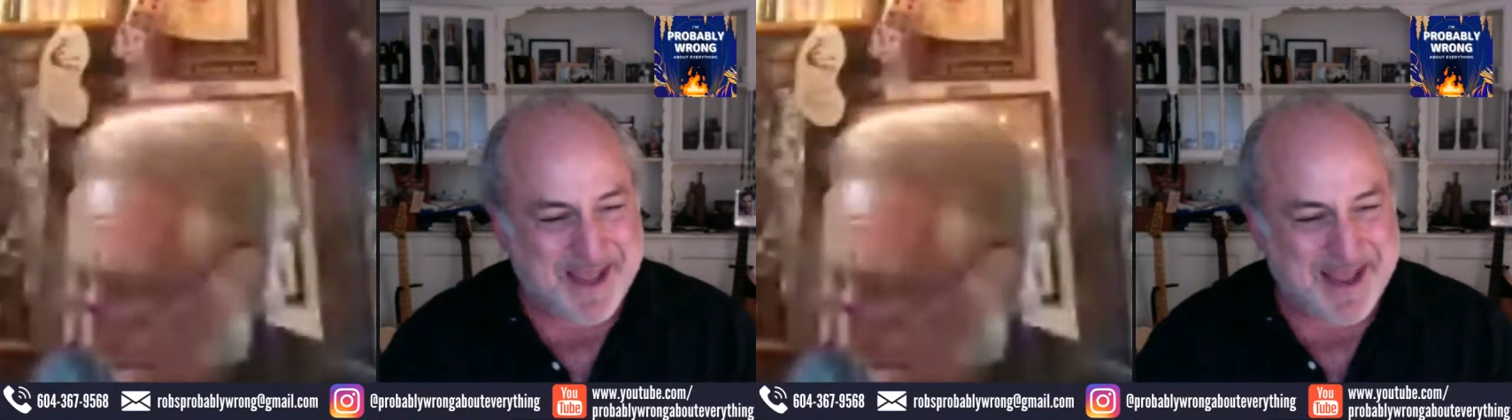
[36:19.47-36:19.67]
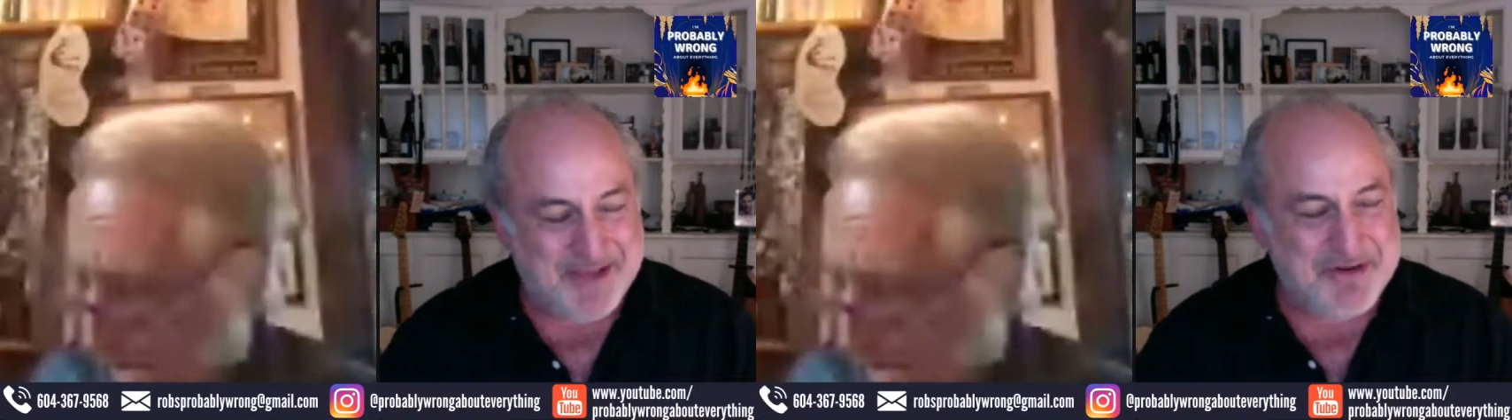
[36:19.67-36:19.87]

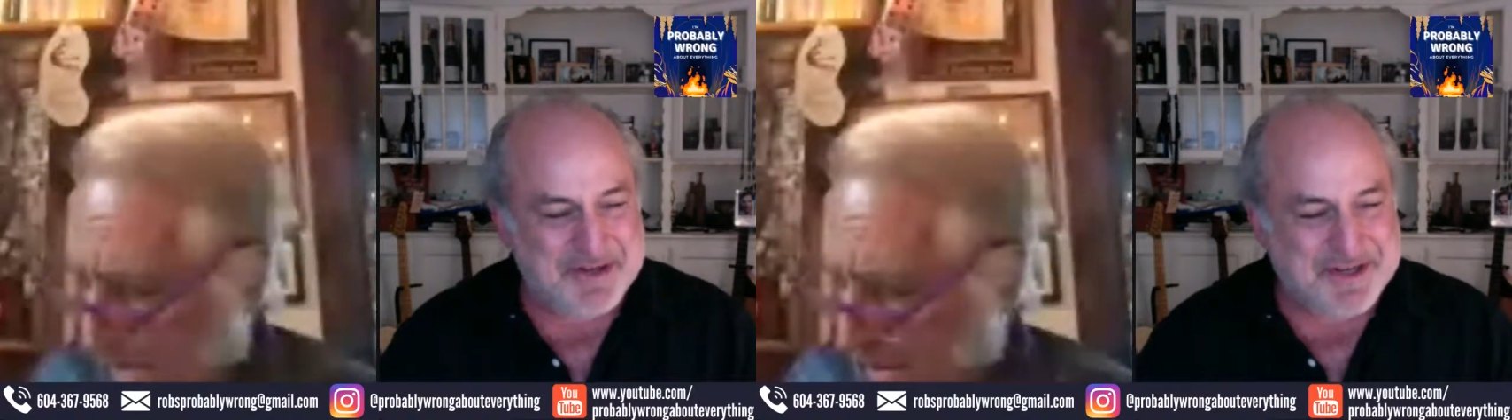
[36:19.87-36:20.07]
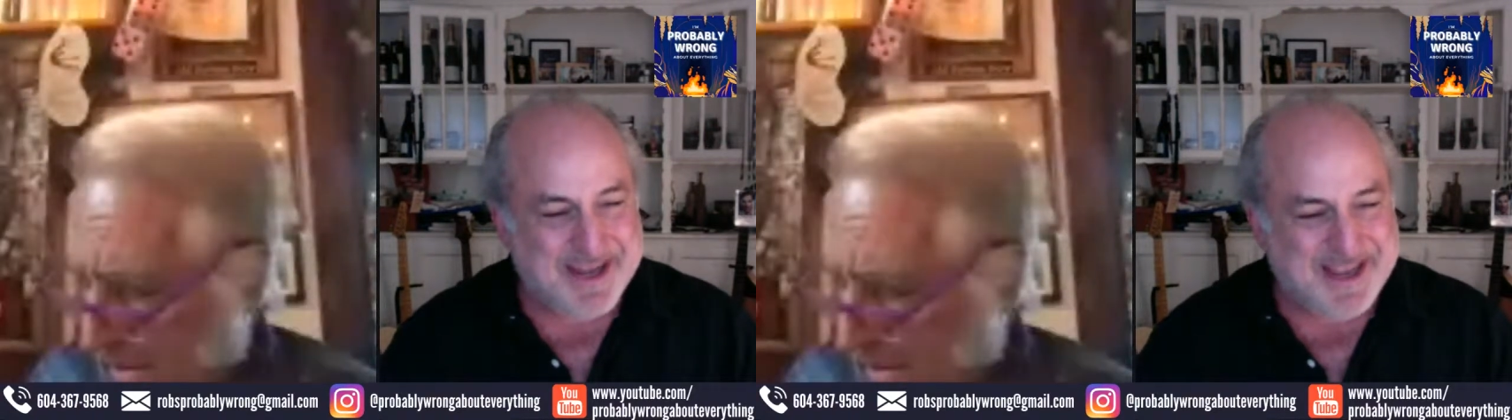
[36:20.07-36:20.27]
And you're
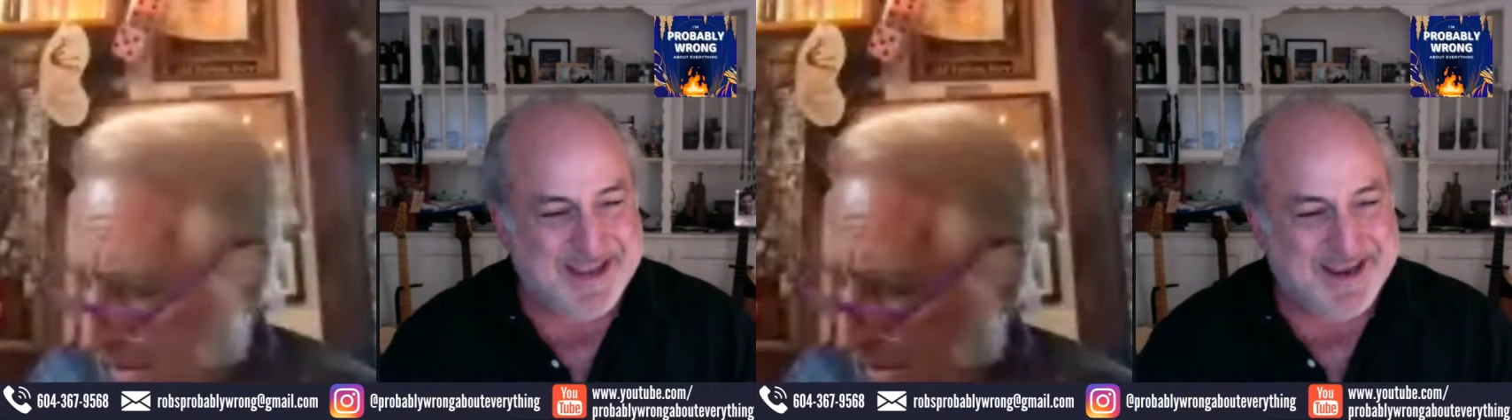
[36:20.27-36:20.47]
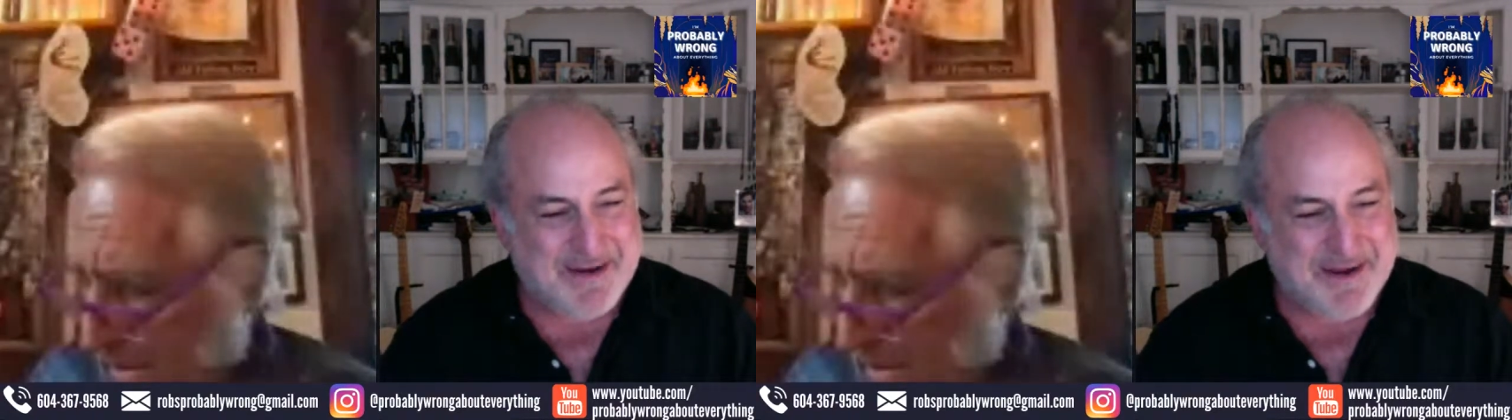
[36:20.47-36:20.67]
taking, you
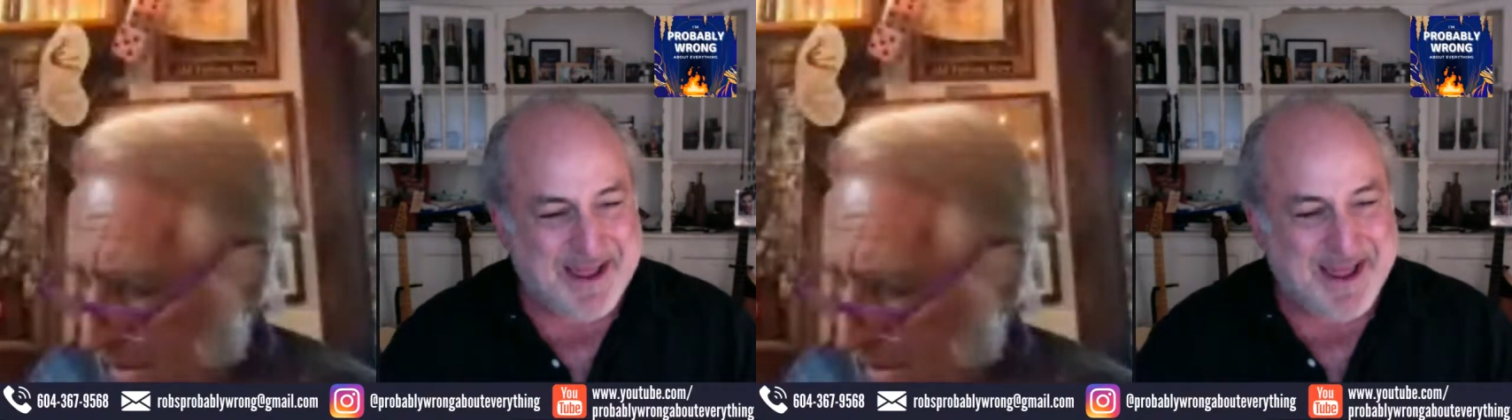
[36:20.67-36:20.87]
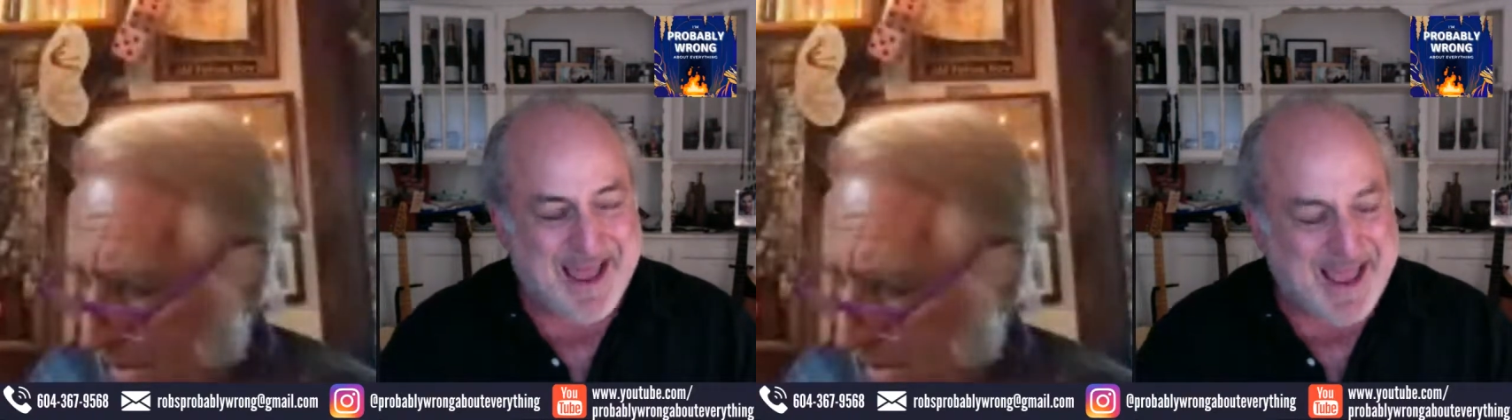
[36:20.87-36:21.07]
know,
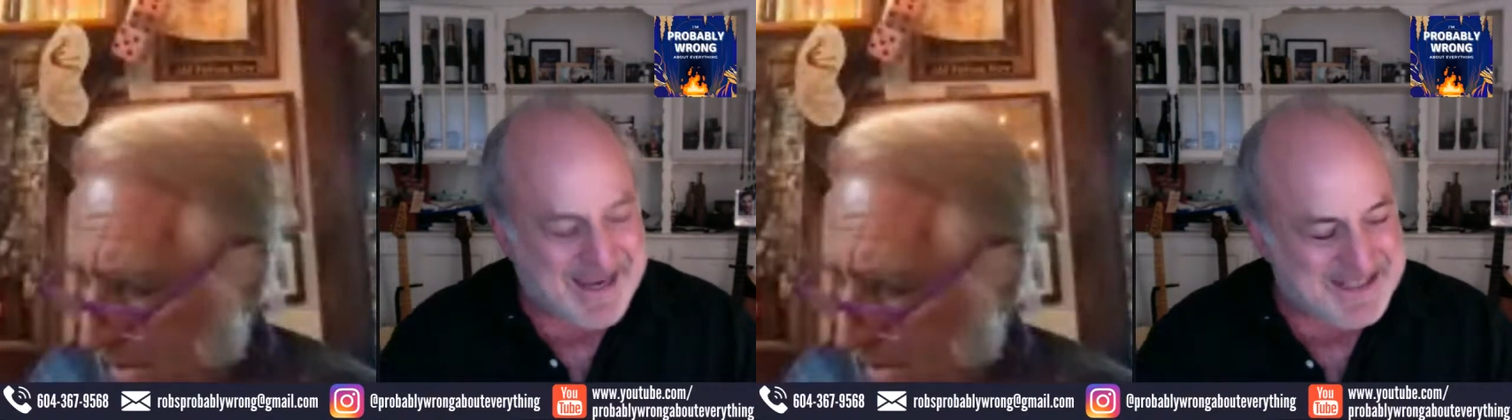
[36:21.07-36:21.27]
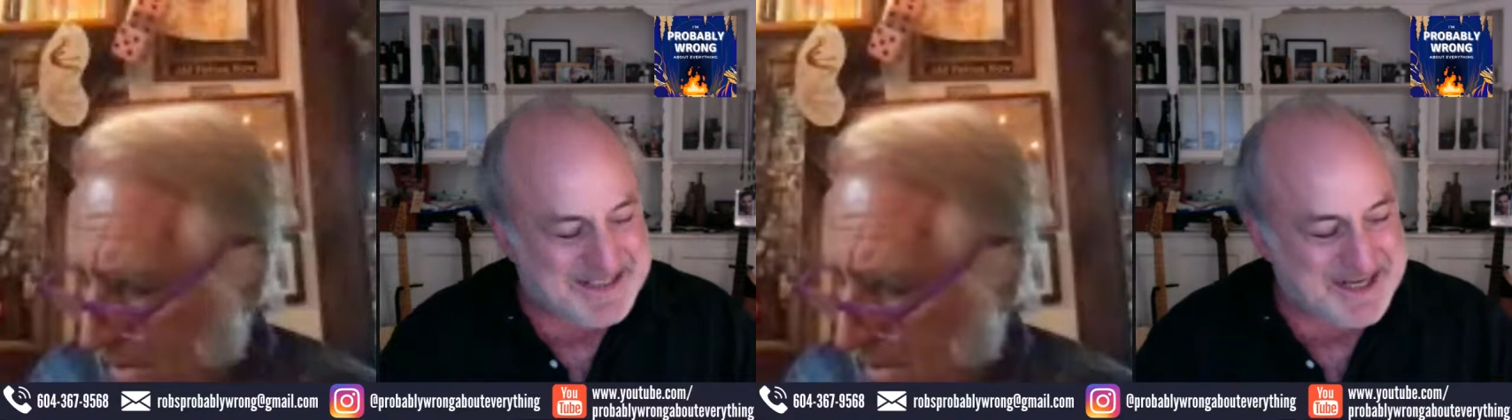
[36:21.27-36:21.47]
and
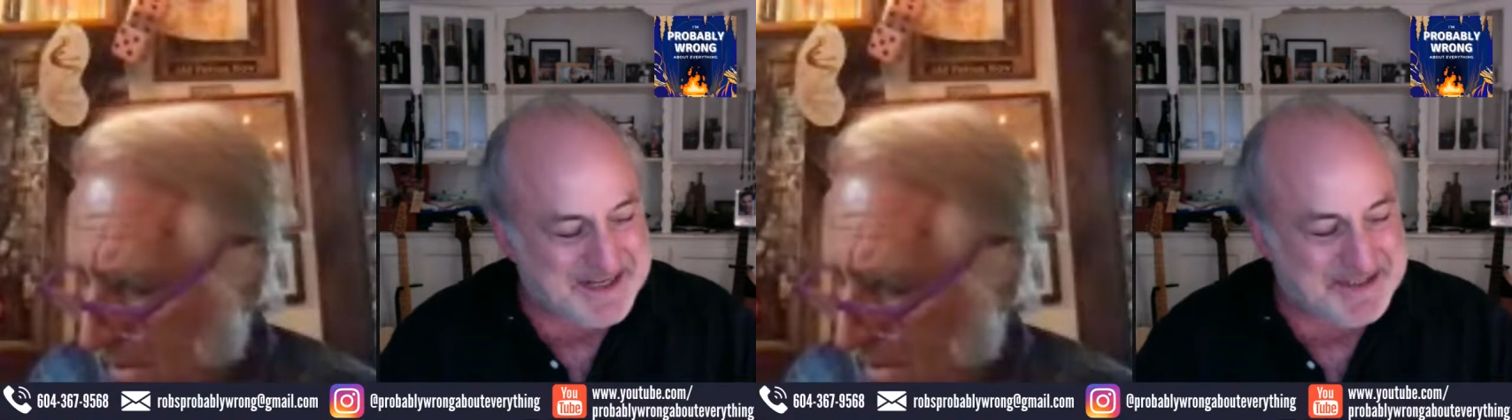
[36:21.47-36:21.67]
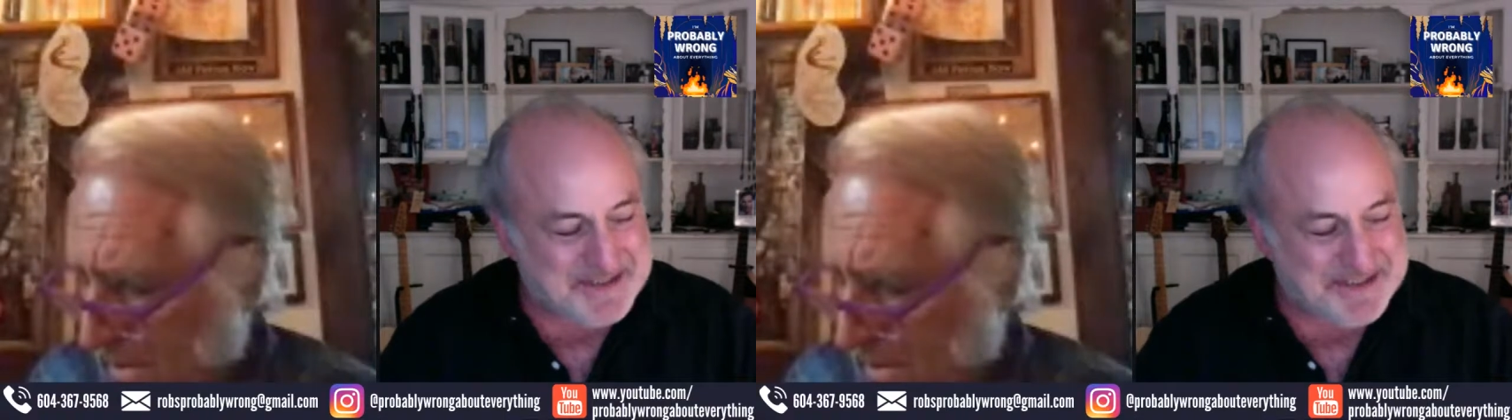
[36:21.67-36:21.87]
he said,
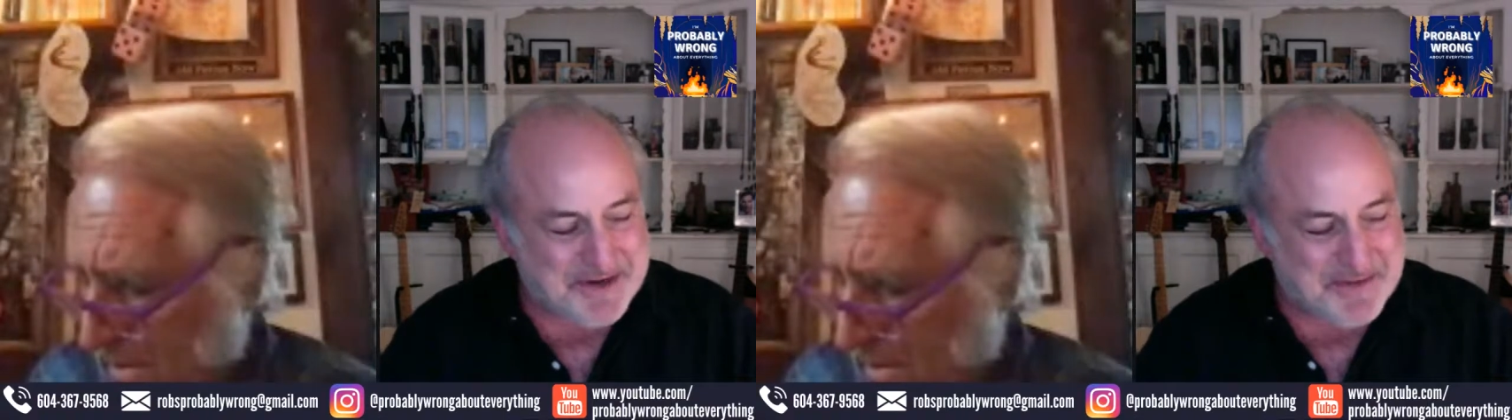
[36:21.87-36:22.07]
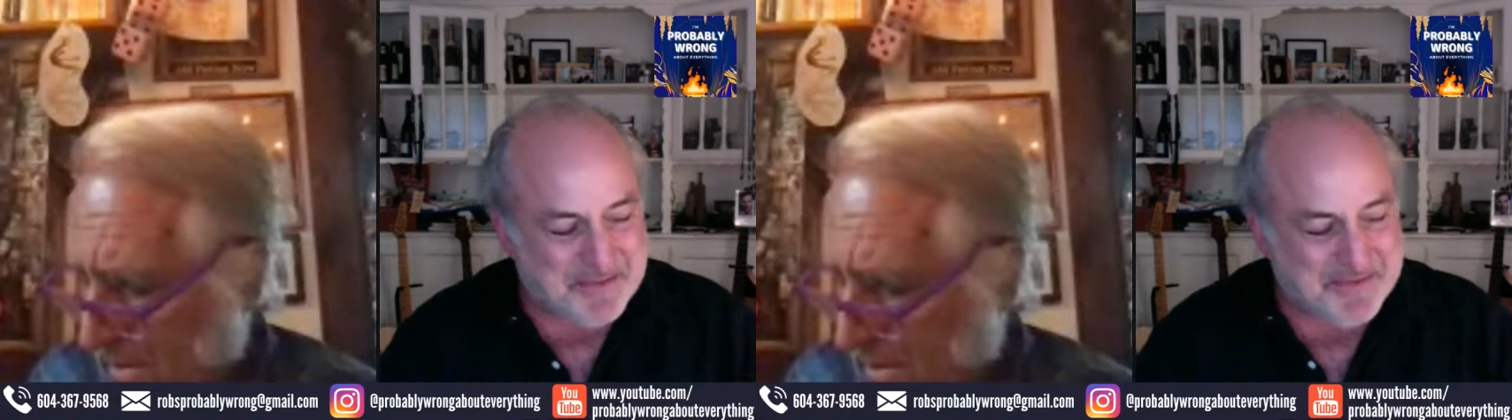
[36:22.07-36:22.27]
because, you
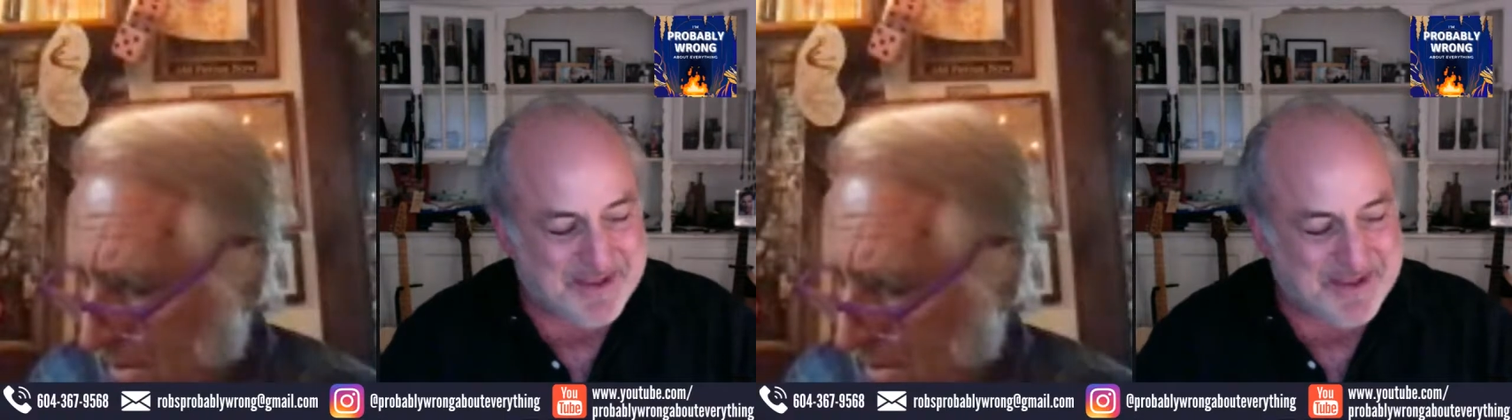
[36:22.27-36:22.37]
know,